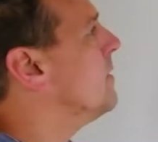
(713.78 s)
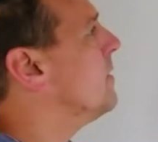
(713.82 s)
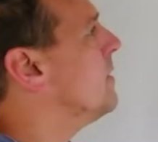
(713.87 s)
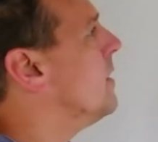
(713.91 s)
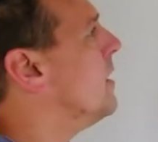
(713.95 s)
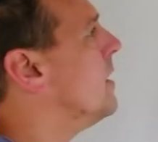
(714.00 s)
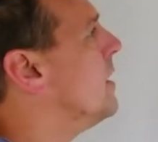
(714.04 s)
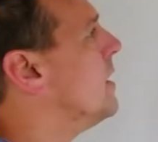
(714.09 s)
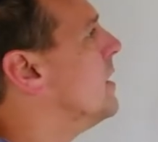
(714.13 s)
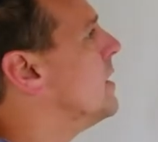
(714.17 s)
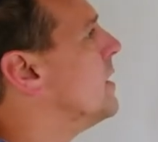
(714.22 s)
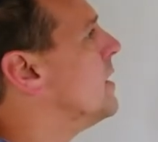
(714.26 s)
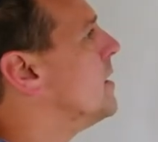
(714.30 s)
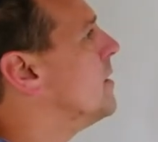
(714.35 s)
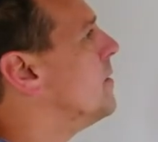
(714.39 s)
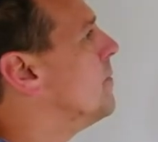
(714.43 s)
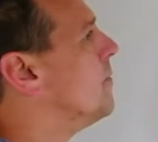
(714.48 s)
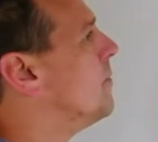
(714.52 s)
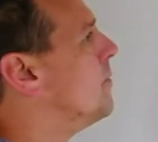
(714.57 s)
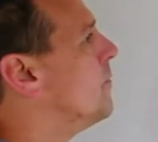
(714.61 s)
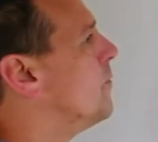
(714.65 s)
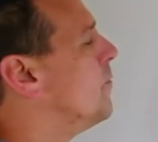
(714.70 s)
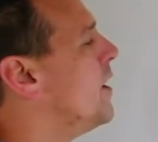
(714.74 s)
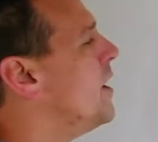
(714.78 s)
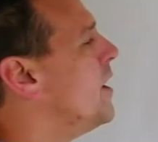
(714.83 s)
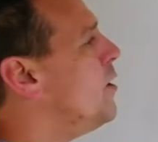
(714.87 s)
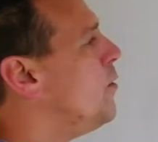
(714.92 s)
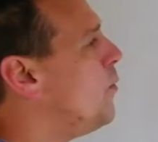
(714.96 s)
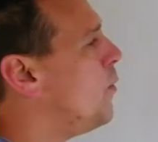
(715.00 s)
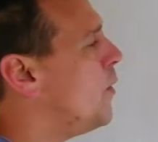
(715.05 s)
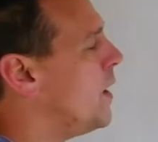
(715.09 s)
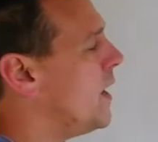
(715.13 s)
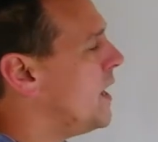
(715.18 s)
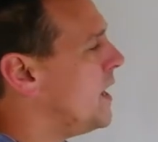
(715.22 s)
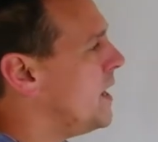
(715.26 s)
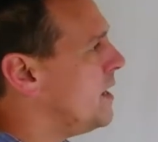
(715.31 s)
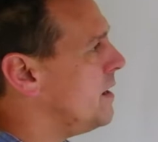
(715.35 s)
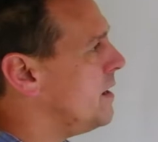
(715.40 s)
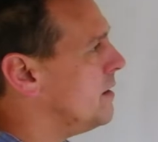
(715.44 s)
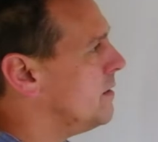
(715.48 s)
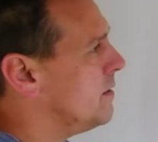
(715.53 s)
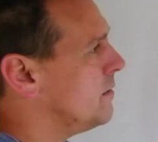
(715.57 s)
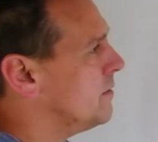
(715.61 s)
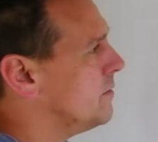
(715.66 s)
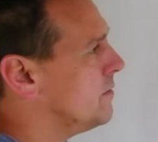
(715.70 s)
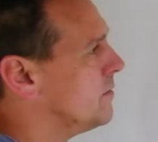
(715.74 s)
Um, right away,
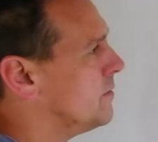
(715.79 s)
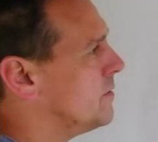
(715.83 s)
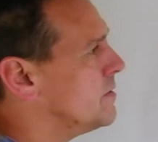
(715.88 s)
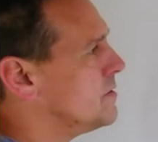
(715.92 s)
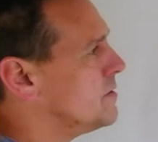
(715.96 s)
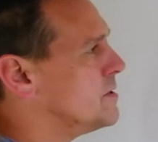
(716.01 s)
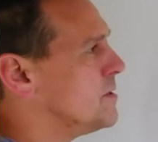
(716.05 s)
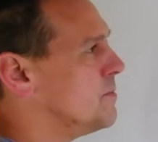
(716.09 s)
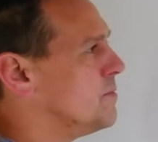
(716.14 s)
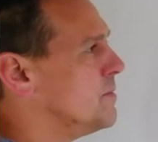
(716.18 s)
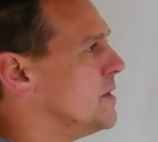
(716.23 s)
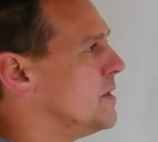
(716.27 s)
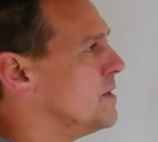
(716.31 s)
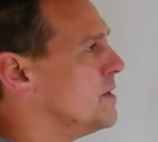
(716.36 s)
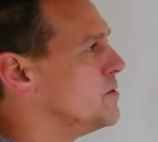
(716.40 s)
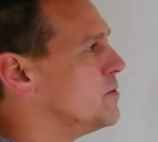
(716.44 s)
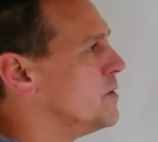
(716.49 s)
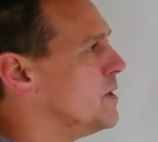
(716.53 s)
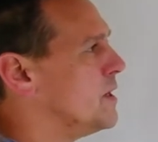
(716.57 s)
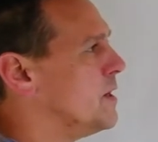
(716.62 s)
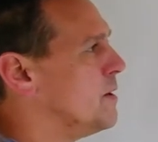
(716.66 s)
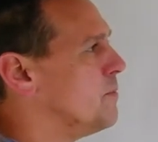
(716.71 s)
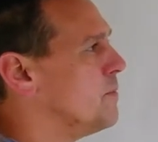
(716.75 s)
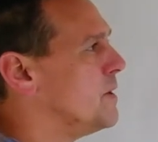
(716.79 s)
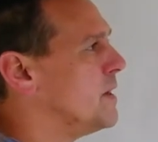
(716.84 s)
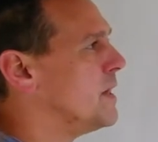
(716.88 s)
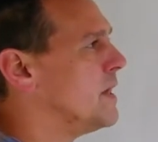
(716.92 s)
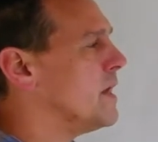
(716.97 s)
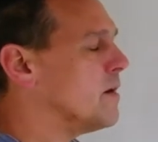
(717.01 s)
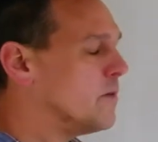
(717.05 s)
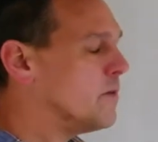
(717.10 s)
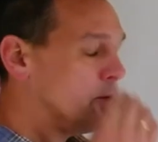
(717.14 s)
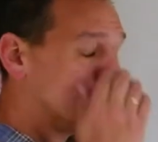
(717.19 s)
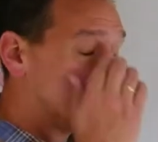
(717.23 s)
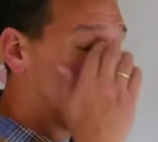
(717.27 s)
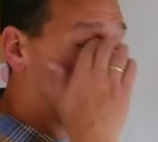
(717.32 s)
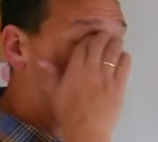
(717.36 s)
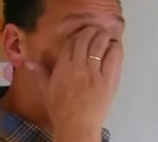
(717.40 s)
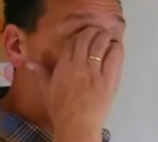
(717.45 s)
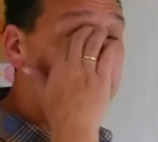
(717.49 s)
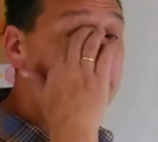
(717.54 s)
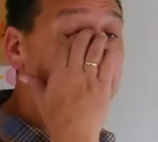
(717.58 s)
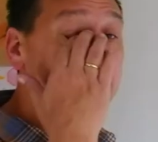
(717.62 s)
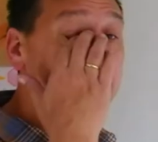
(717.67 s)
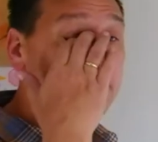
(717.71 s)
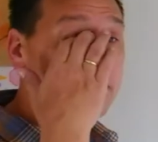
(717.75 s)
there's some things we can pick out about
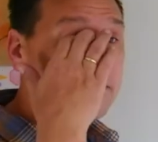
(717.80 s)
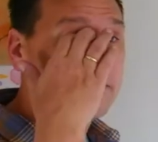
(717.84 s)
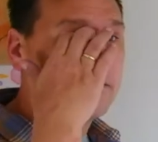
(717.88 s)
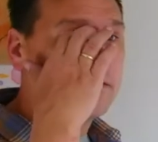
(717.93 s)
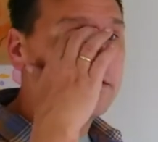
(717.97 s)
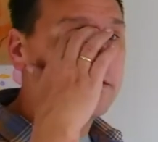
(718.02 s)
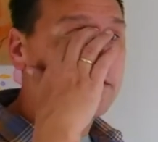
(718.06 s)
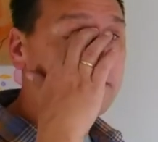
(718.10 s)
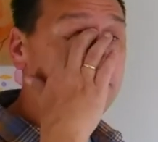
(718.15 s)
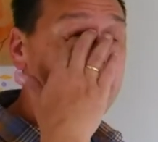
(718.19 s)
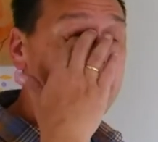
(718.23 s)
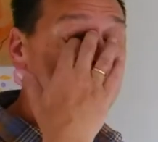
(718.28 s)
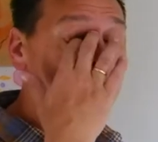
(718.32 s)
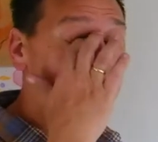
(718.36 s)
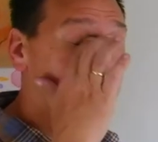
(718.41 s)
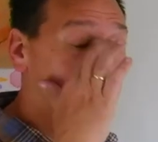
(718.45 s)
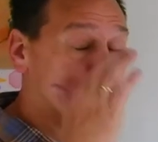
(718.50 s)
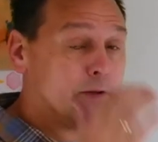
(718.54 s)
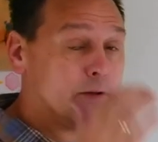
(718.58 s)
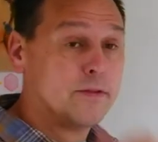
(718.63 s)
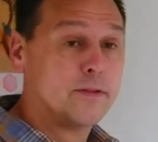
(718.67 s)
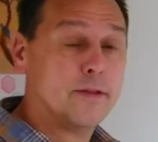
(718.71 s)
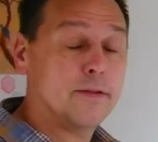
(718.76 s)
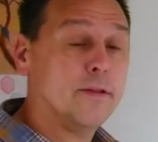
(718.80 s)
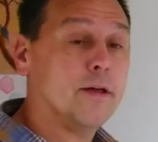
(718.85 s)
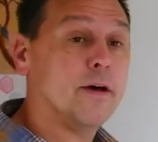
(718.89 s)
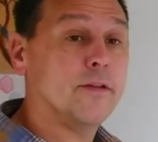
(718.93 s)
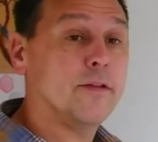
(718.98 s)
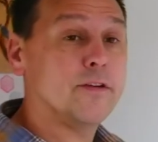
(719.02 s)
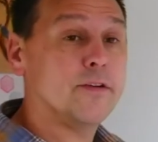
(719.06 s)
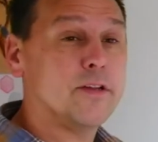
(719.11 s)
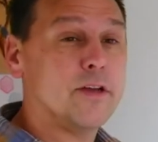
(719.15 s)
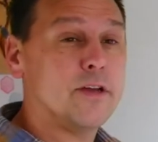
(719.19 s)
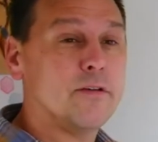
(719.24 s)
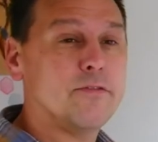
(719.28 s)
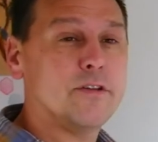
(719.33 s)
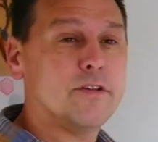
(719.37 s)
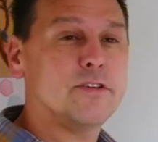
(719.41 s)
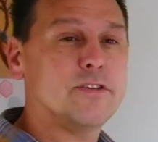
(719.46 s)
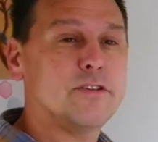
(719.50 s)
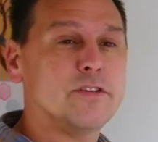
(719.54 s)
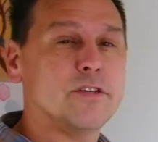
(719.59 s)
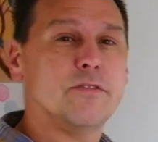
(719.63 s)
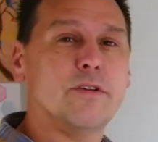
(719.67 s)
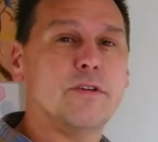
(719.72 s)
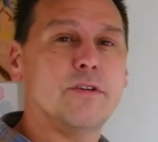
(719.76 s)
it that are a little bit better than the other
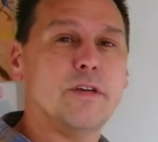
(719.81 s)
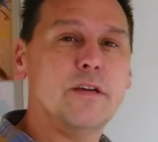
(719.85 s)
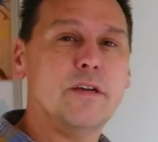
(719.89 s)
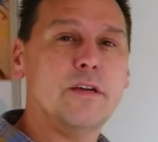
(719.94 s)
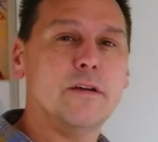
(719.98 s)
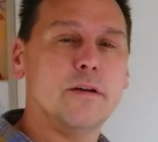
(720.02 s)
definition of E.